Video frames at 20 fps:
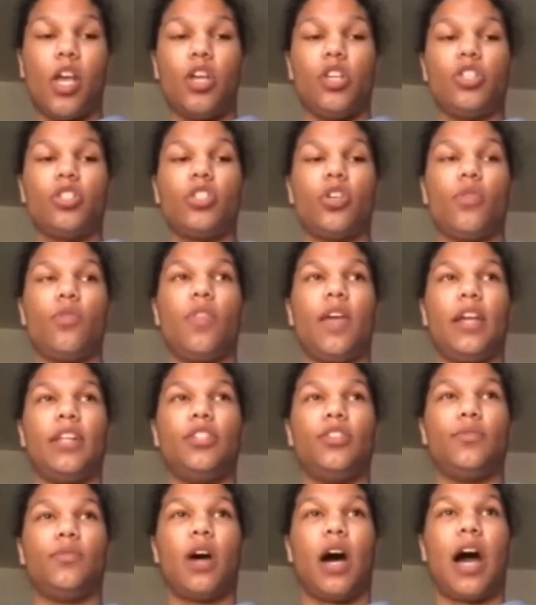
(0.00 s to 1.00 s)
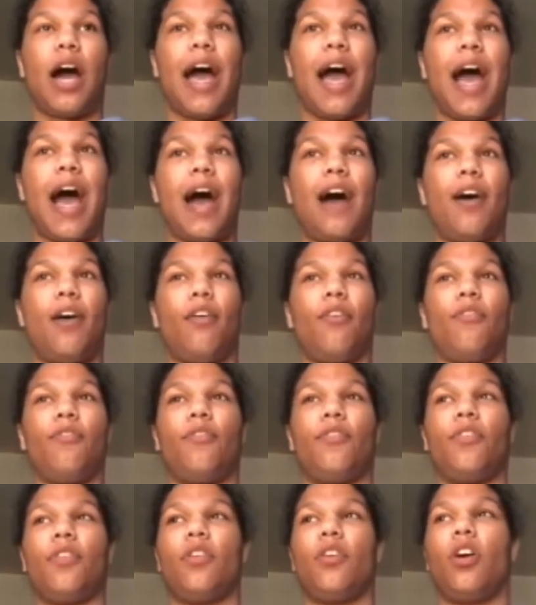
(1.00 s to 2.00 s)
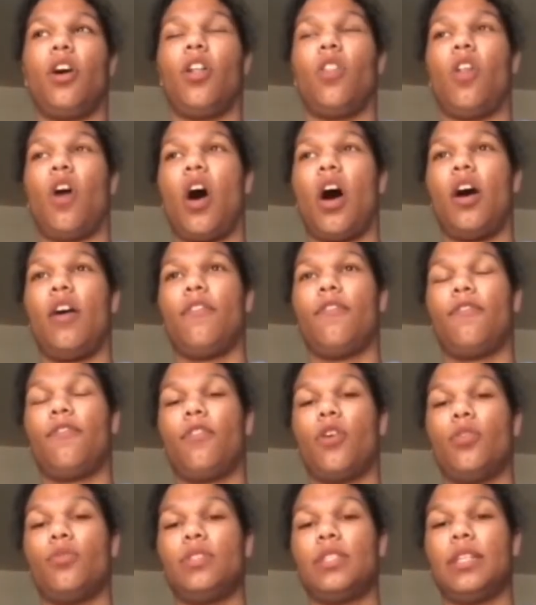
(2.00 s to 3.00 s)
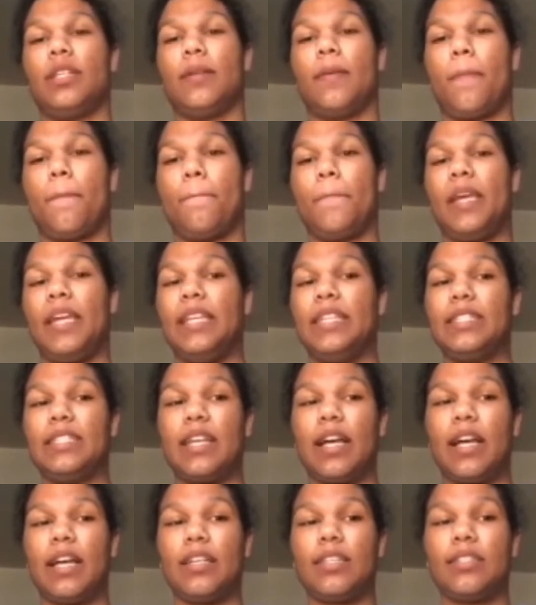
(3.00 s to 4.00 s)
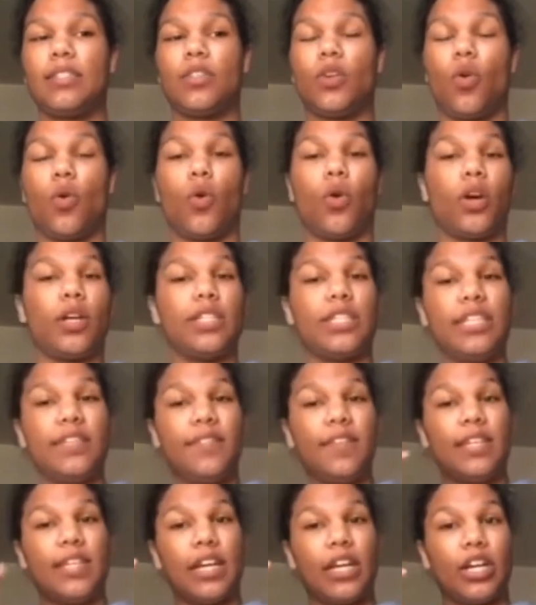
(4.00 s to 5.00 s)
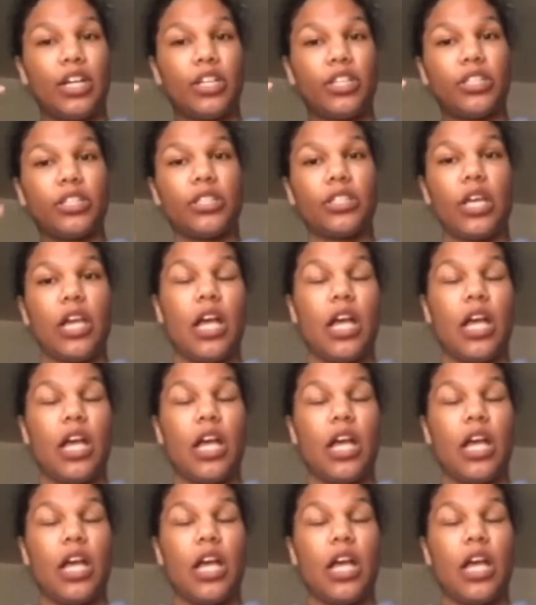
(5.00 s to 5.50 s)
So they do not have a lot of frozen pizzas or TV dinners